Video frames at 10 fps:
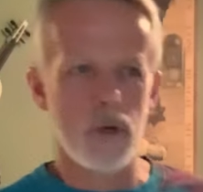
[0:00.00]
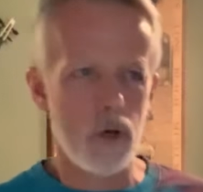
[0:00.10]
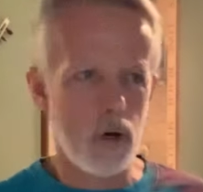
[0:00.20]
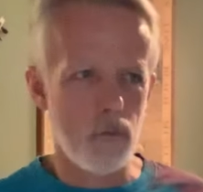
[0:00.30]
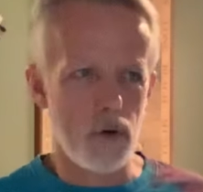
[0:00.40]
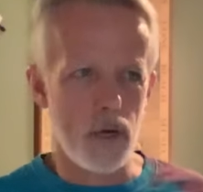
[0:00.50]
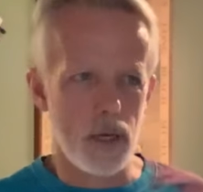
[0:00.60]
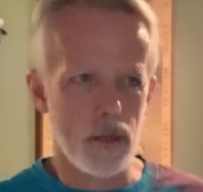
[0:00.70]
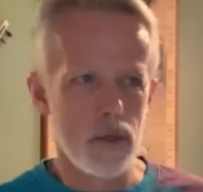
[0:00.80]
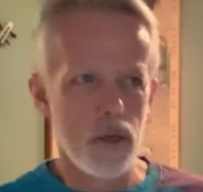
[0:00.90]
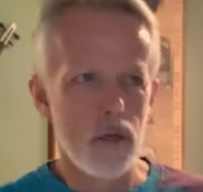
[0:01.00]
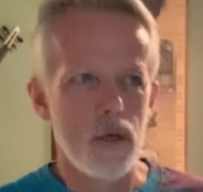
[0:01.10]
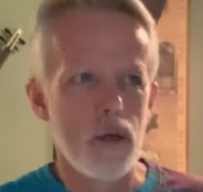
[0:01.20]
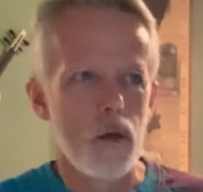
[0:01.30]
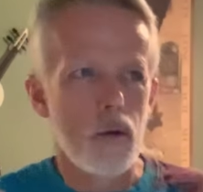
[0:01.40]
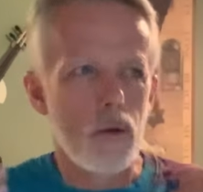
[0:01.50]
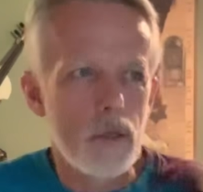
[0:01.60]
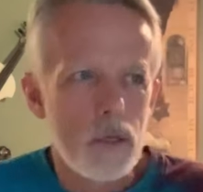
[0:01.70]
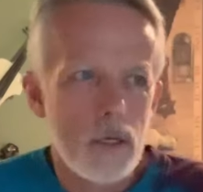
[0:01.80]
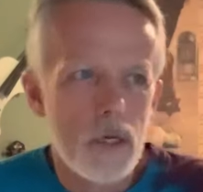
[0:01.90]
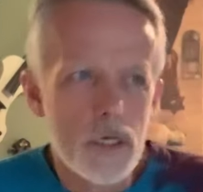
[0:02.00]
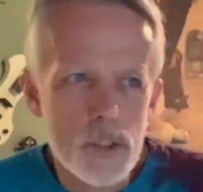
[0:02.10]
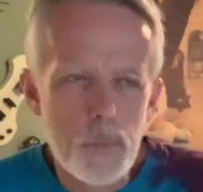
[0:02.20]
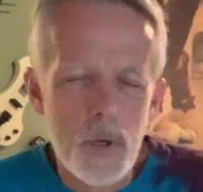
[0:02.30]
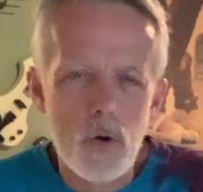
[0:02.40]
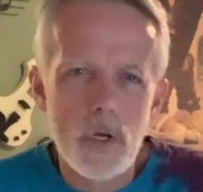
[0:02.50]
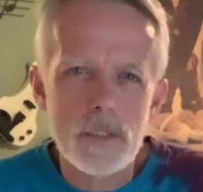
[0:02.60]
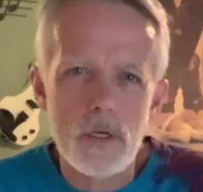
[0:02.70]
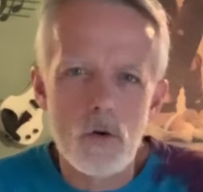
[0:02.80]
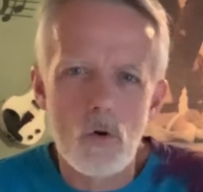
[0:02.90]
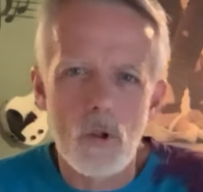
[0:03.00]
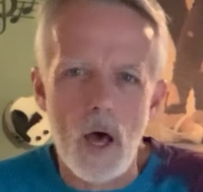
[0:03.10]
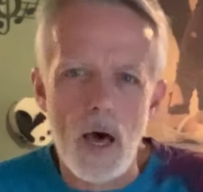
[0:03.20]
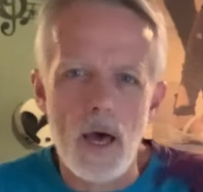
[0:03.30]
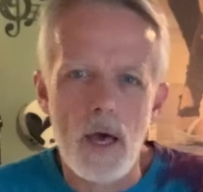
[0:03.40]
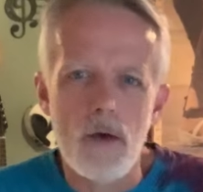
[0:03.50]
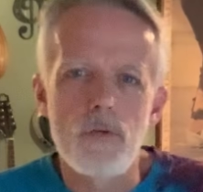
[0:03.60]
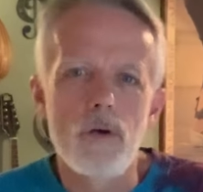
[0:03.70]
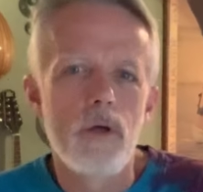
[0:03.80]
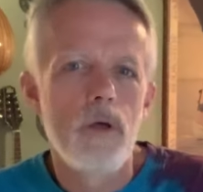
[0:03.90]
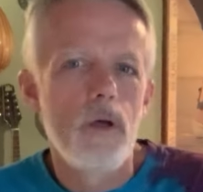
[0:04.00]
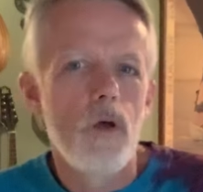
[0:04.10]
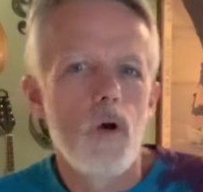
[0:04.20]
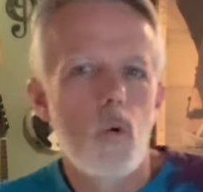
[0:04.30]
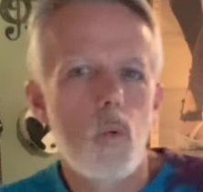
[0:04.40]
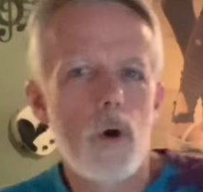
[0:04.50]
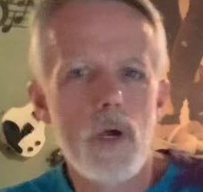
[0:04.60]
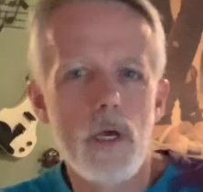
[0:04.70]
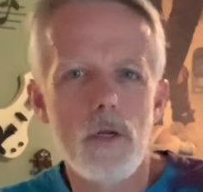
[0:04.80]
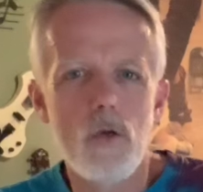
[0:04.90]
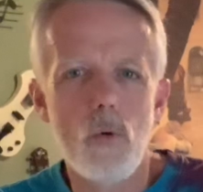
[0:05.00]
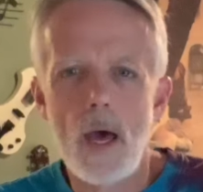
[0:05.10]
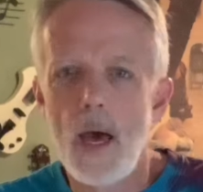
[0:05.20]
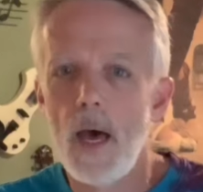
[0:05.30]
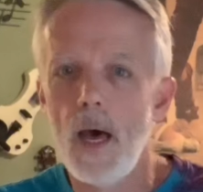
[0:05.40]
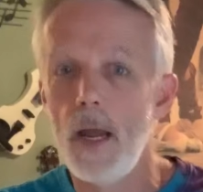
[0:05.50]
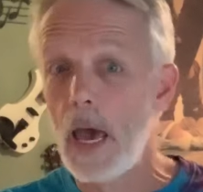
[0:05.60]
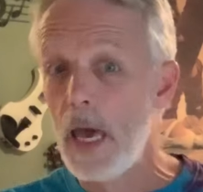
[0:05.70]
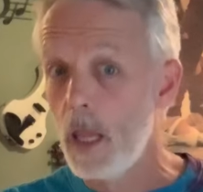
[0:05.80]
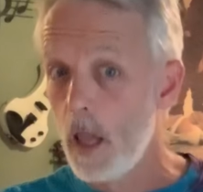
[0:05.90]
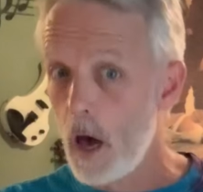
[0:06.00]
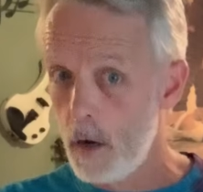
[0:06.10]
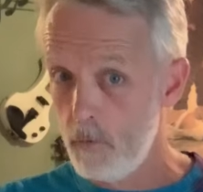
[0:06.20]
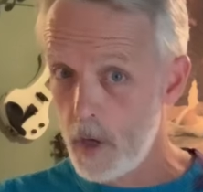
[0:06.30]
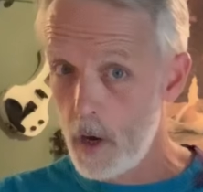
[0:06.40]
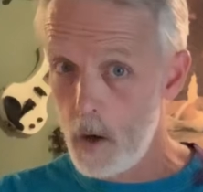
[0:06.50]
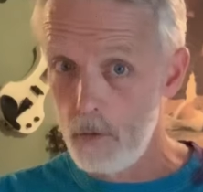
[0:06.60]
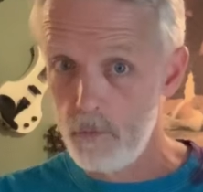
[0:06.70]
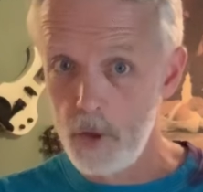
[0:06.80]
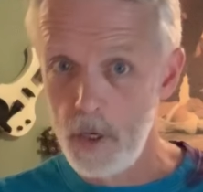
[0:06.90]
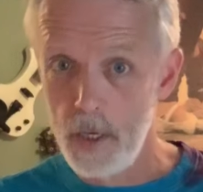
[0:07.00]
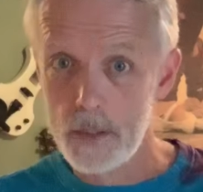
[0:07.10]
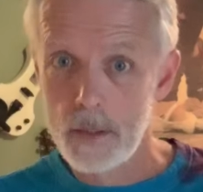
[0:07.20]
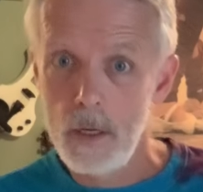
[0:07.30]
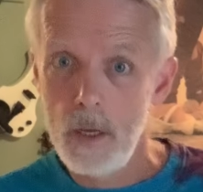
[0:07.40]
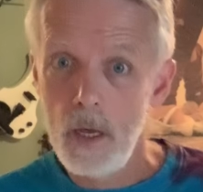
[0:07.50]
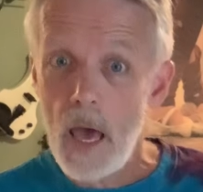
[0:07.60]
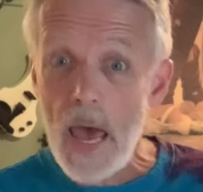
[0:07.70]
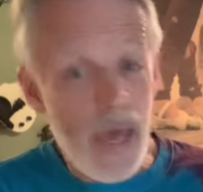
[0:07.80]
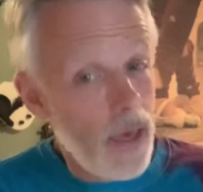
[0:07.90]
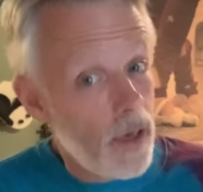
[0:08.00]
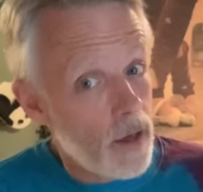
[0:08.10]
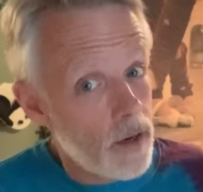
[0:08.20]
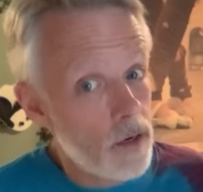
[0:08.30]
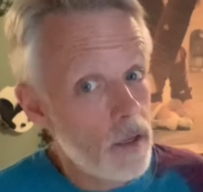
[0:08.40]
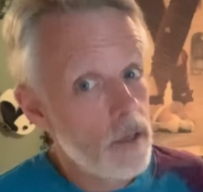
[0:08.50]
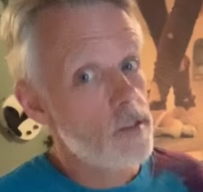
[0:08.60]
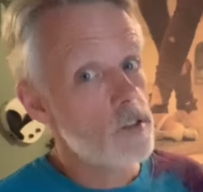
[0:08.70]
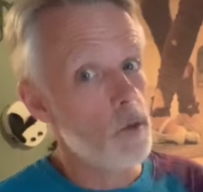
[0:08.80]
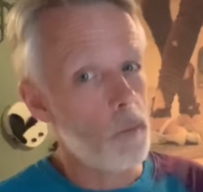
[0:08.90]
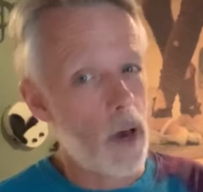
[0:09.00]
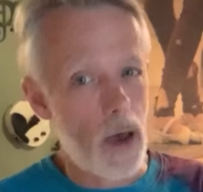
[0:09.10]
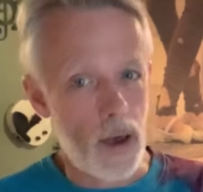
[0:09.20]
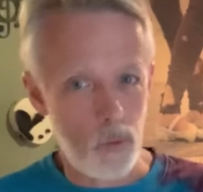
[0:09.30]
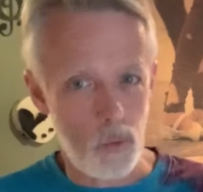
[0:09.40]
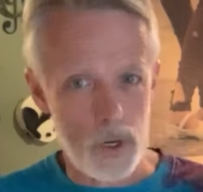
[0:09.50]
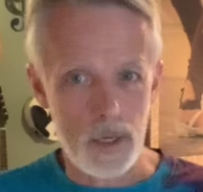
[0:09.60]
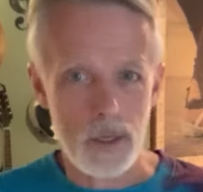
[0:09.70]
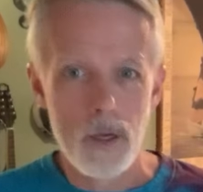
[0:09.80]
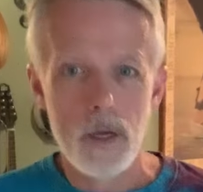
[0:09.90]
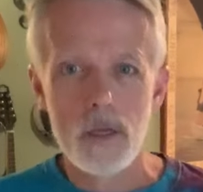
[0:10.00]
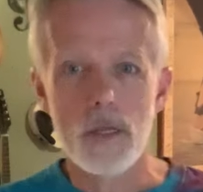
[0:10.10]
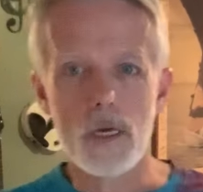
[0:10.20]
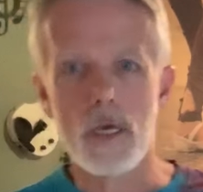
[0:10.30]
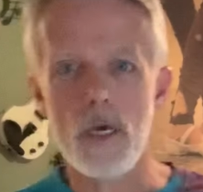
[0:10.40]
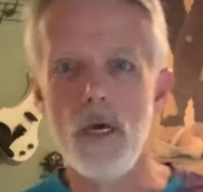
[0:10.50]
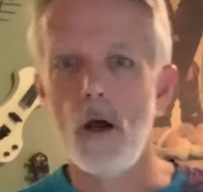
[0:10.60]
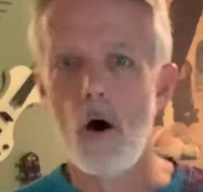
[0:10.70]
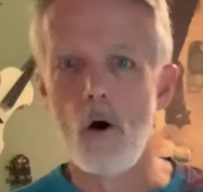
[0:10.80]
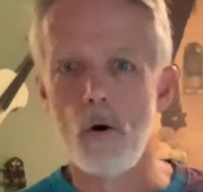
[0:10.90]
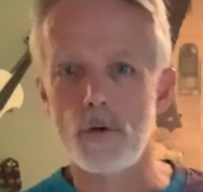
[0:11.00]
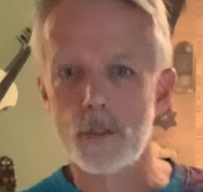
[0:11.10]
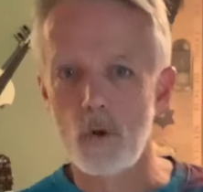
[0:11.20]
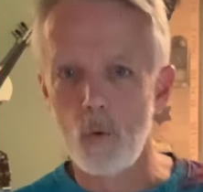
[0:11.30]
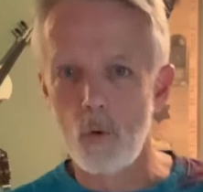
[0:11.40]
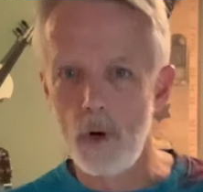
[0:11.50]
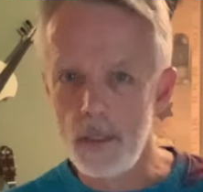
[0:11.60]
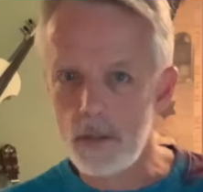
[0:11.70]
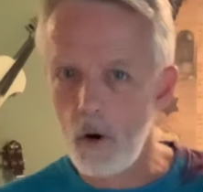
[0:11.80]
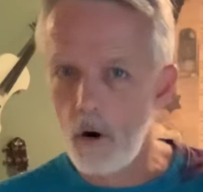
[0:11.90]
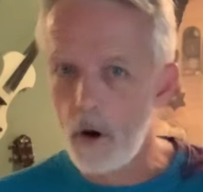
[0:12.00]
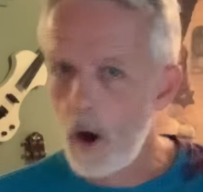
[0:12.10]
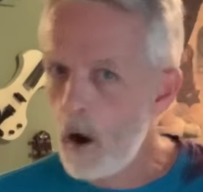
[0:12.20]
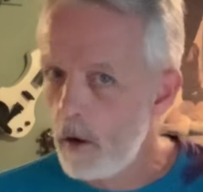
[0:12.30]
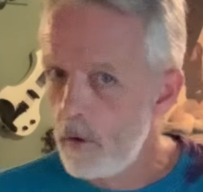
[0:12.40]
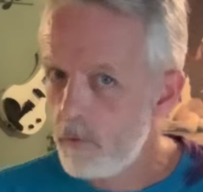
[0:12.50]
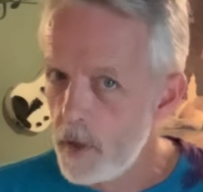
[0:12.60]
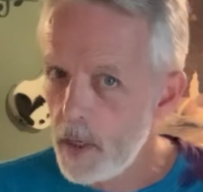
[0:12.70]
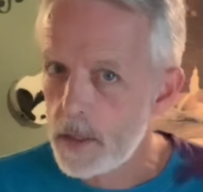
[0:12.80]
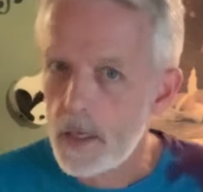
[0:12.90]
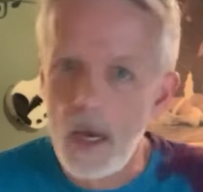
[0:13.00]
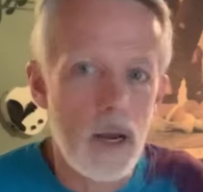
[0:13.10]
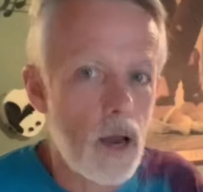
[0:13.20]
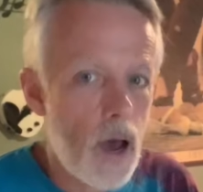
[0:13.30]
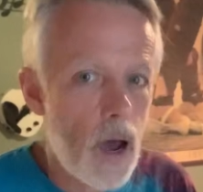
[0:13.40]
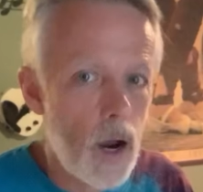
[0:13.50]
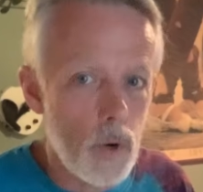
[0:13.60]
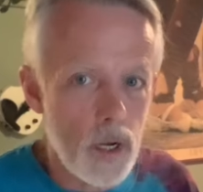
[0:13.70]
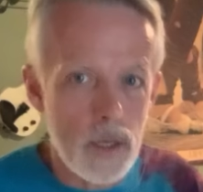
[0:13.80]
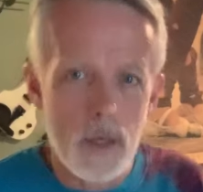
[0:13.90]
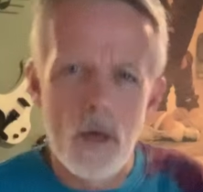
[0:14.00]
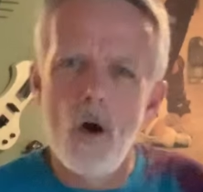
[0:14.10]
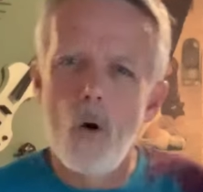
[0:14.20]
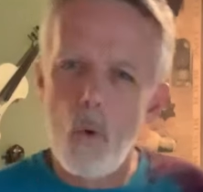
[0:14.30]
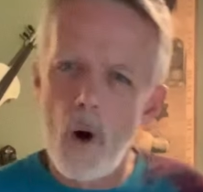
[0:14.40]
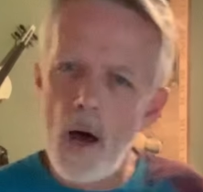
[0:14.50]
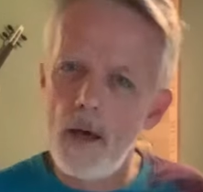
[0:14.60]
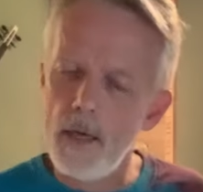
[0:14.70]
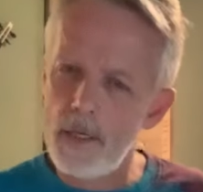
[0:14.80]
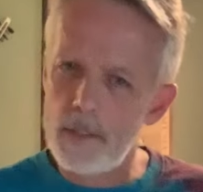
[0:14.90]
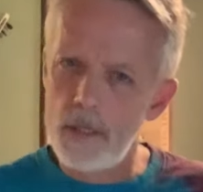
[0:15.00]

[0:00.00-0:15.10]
a experience in your life wherein you had a lot of conflict and some irony. The key to all stories are conflict and irony. Why is